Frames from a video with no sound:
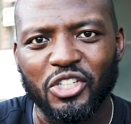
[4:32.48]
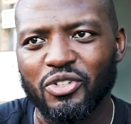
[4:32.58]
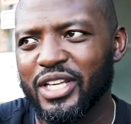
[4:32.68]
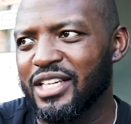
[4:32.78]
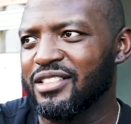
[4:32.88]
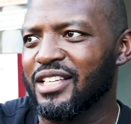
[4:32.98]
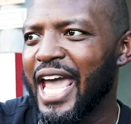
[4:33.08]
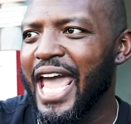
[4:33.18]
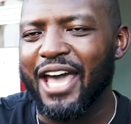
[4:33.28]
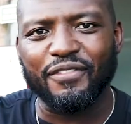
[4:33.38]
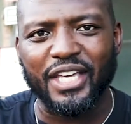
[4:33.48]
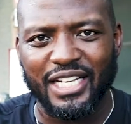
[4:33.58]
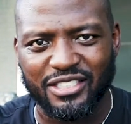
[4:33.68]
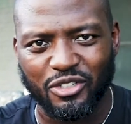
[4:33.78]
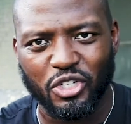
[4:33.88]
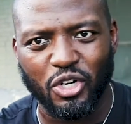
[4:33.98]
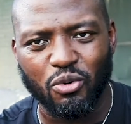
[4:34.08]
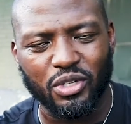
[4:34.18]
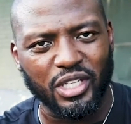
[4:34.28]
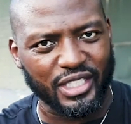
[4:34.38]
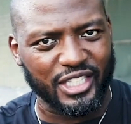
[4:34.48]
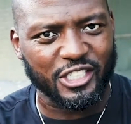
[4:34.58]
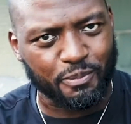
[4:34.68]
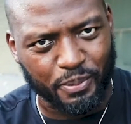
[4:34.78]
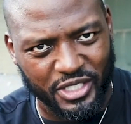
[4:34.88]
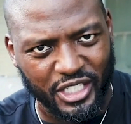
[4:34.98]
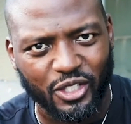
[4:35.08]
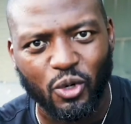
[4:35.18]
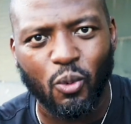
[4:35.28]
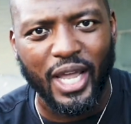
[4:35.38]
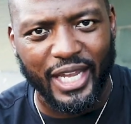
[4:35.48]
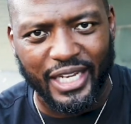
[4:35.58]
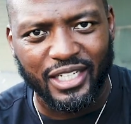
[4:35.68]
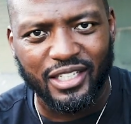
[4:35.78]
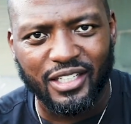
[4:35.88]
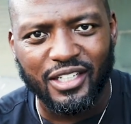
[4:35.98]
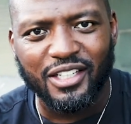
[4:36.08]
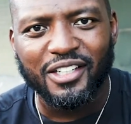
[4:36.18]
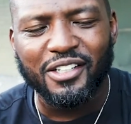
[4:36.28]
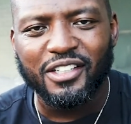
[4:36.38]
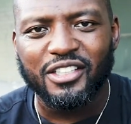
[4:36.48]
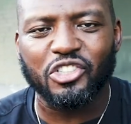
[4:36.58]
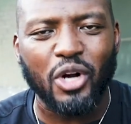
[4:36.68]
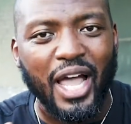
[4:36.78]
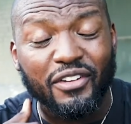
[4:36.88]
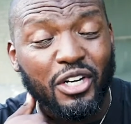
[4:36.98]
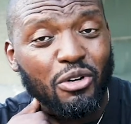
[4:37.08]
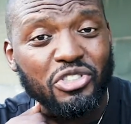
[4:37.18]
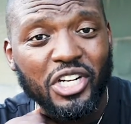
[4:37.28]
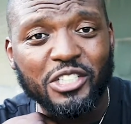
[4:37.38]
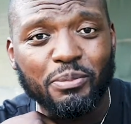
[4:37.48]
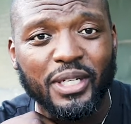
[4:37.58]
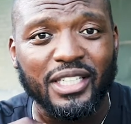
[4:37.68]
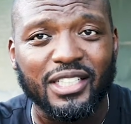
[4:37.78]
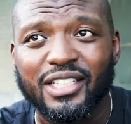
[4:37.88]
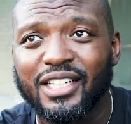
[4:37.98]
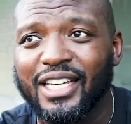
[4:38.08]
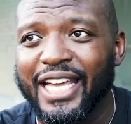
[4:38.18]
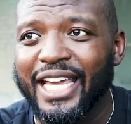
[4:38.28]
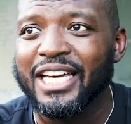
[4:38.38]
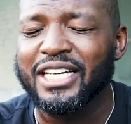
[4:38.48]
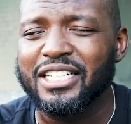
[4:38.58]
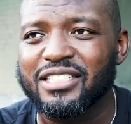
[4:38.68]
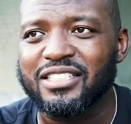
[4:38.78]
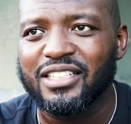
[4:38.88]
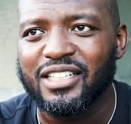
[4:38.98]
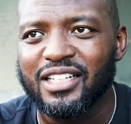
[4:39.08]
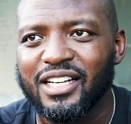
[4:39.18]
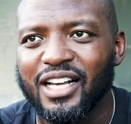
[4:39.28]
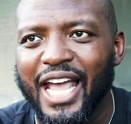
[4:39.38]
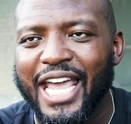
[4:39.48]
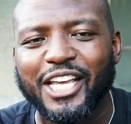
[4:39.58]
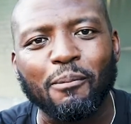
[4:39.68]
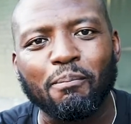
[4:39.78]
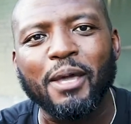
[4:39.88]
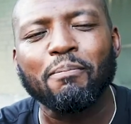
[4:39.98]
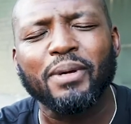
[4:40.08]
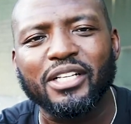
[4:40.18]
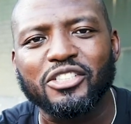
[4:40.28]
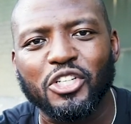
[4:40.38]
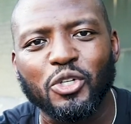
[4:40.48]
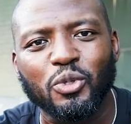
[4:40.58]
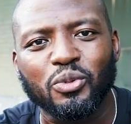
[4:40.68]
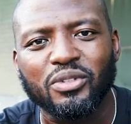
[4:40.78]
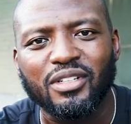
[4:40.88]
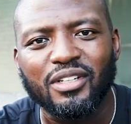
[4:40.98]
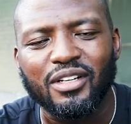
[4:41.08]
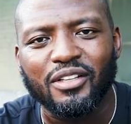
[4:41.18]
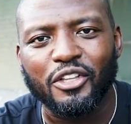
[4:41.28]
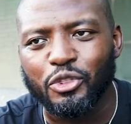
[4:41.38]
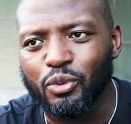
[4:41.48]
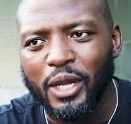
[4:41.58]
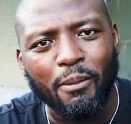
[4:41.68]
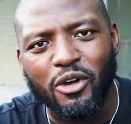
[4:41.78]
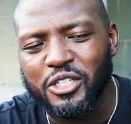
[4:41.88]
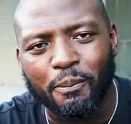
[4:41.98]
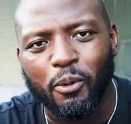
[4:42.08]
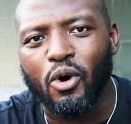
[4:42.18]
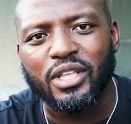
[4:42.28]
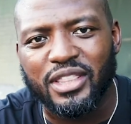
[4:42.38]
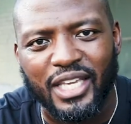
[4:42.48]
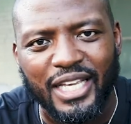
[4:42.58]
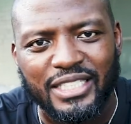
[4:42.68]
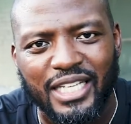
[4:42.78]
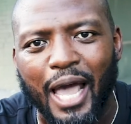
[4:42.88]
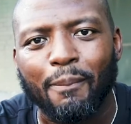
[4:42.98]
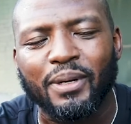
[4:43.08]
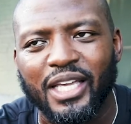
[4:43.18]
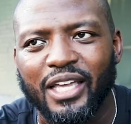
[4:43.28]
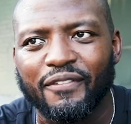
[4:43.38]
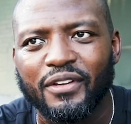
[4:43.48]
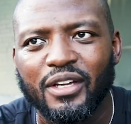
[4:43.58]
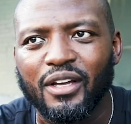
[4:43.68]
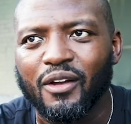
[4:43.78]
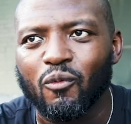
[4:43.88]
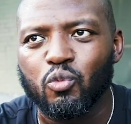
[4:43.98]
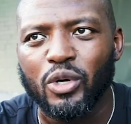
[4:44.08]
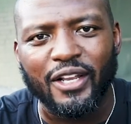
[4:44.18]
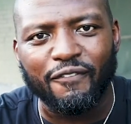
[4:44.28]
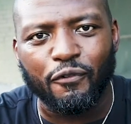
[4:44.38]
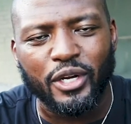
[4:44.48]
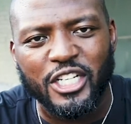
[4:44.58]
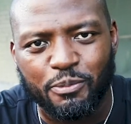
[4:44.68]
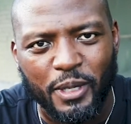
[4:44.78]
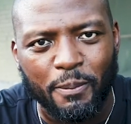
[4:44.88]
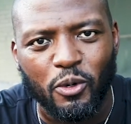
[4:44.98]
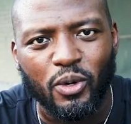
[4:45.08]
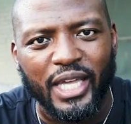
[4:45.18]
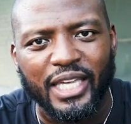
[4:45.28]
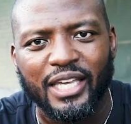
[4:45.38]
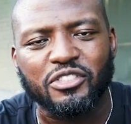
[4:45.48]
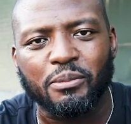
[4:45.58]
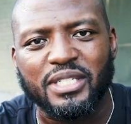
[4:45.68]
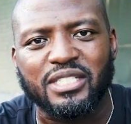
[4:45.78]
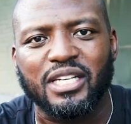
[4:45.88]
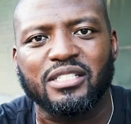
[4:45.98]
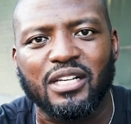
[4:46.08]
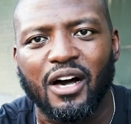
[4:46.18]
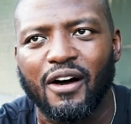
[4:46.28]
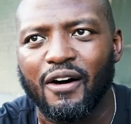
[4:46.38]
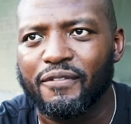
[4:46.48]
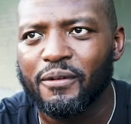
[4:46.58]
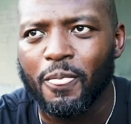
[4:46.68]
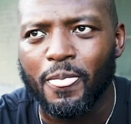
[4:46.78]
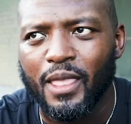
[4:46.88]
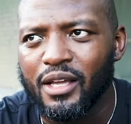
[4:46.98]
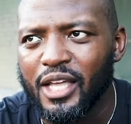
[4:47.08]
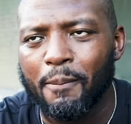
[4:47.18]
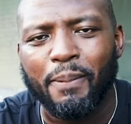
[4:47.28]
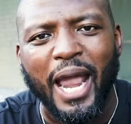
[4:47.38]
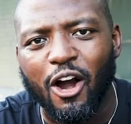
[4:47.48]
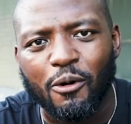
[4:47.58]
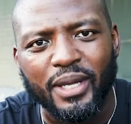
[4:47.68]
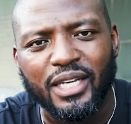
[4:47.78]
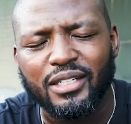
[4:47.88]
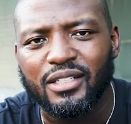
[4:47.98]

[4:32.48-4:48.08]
You didn't have this. You don't look this particular way. The Tribe of No Judgment is a commitment to the three most important things that I believe really frees people. It gives them a sense of empowerment